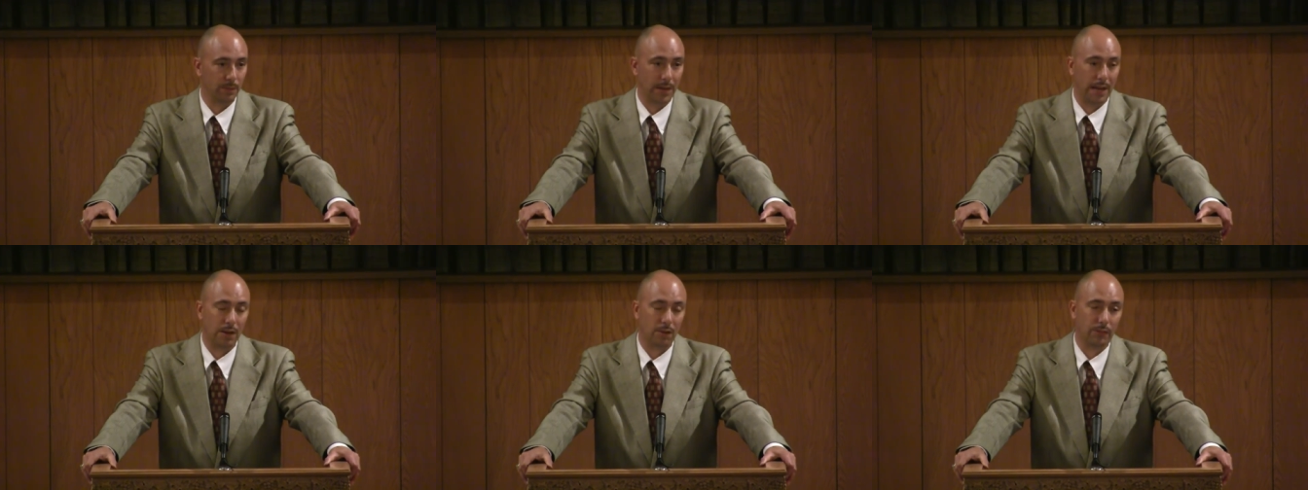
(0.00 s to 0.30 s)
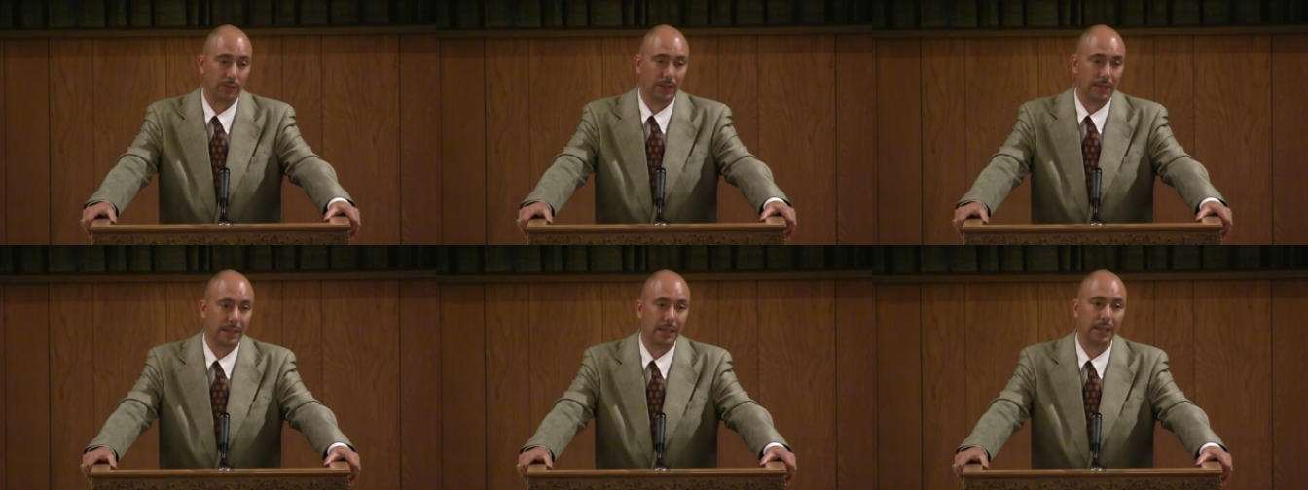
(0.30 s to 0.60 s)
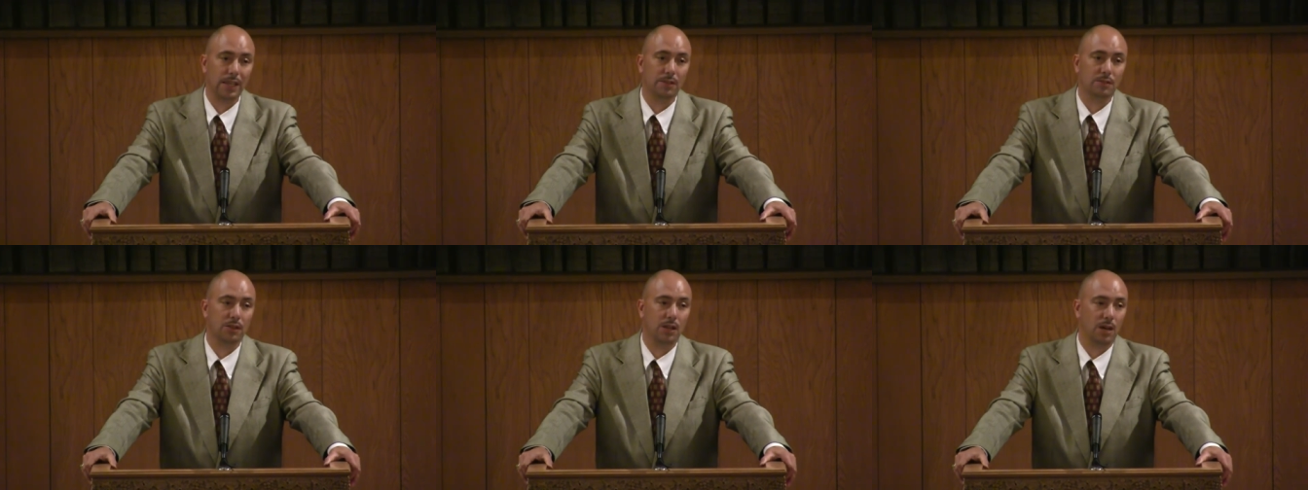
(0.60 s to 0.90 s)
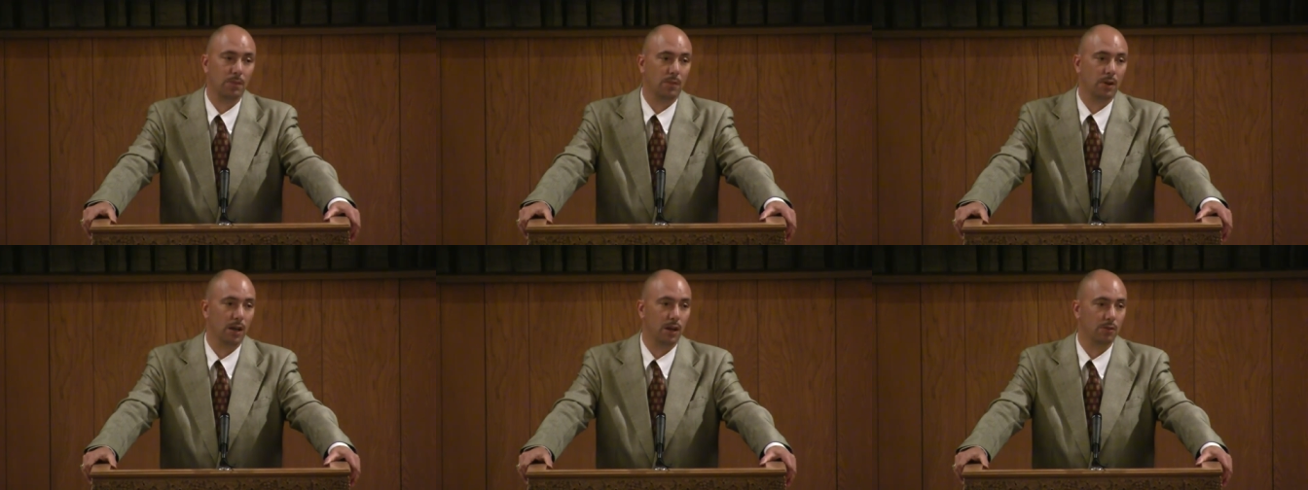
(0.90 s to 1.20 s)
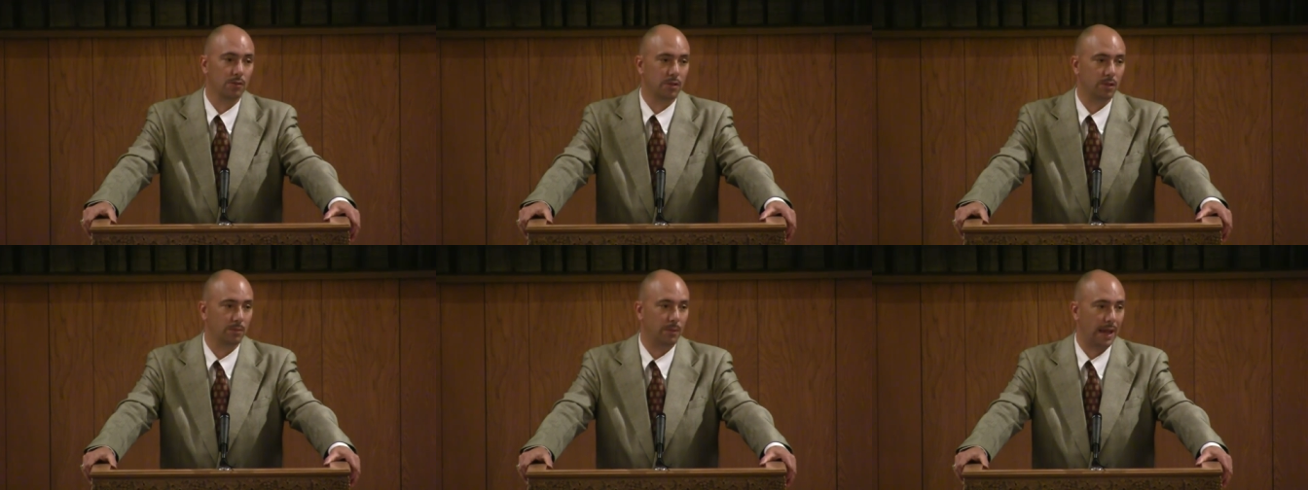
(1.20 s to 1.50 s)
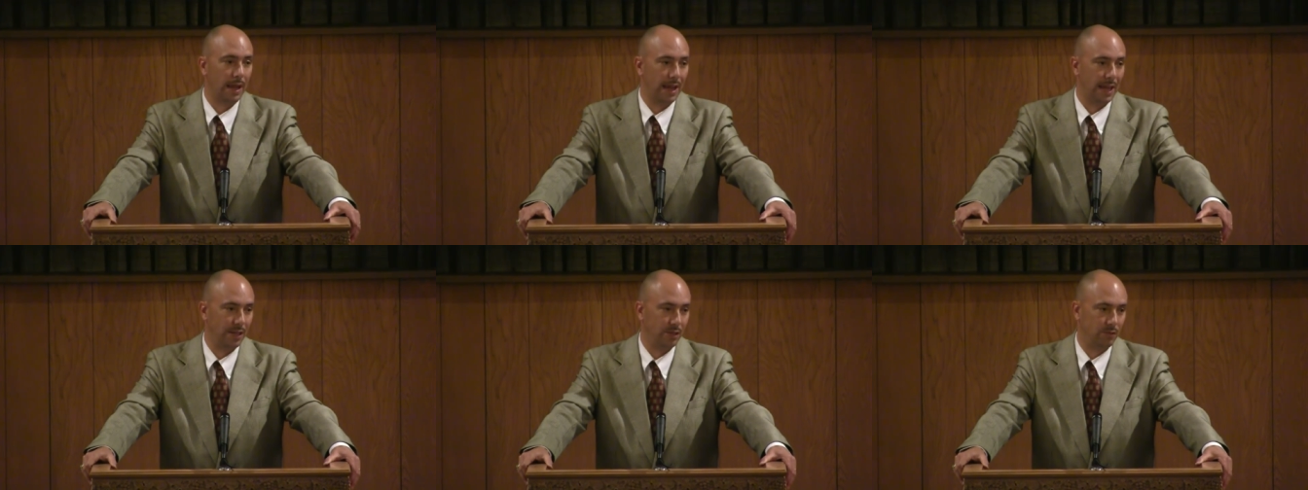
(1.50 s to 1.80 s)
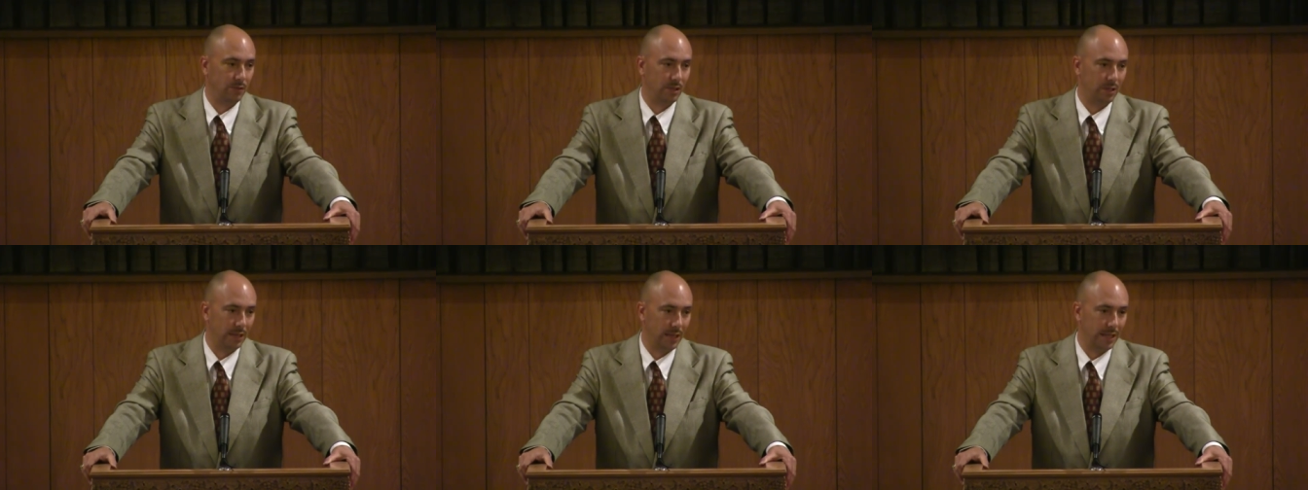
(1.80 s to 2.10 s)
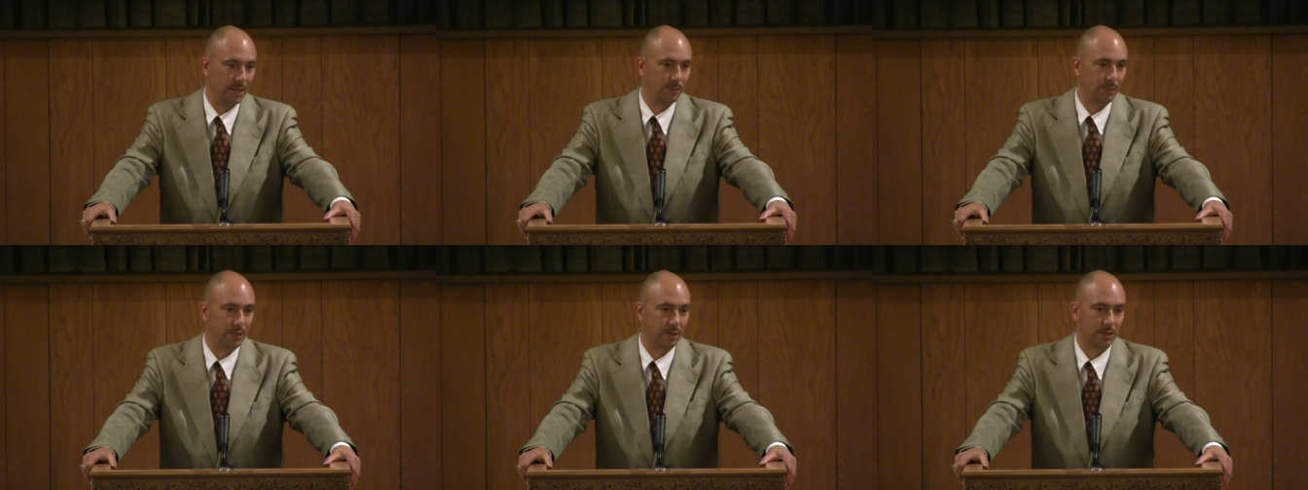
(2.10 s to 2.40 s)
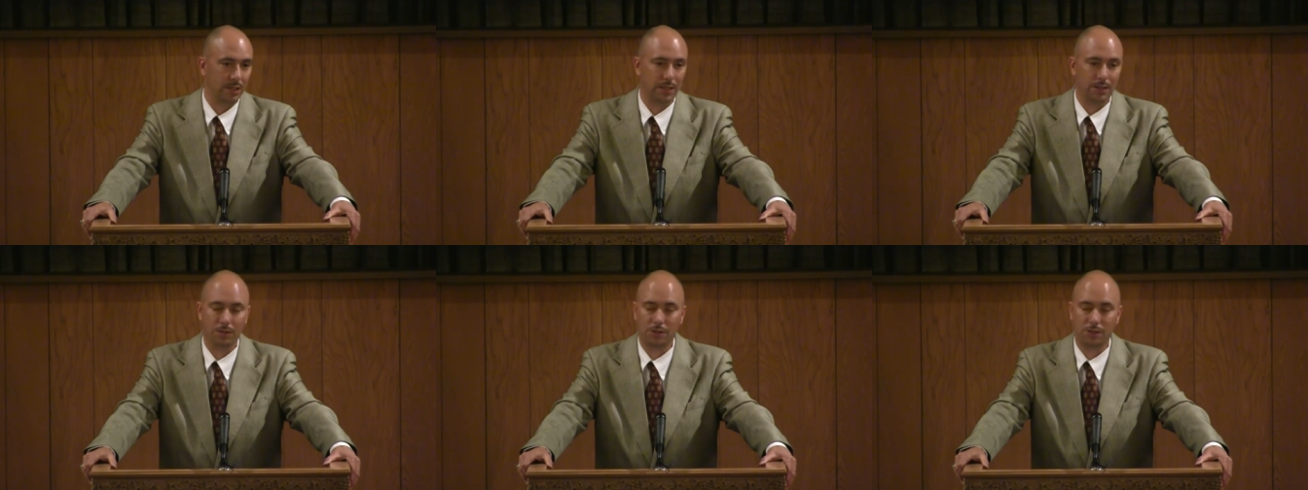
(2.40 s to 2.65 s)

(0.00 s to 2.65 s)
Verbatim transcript: but I don't think any has come close to about angels and demons that